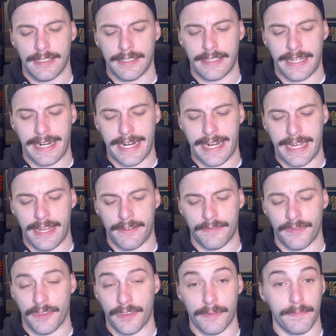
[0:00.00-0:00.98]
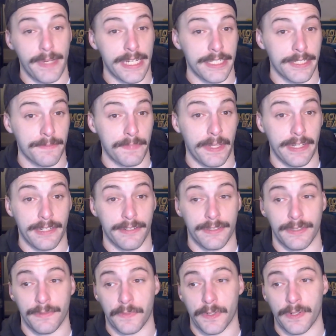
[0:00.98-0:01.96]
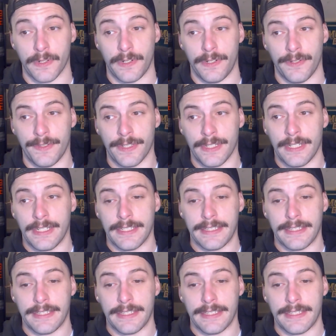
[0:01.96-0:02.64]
They have the best player in the world.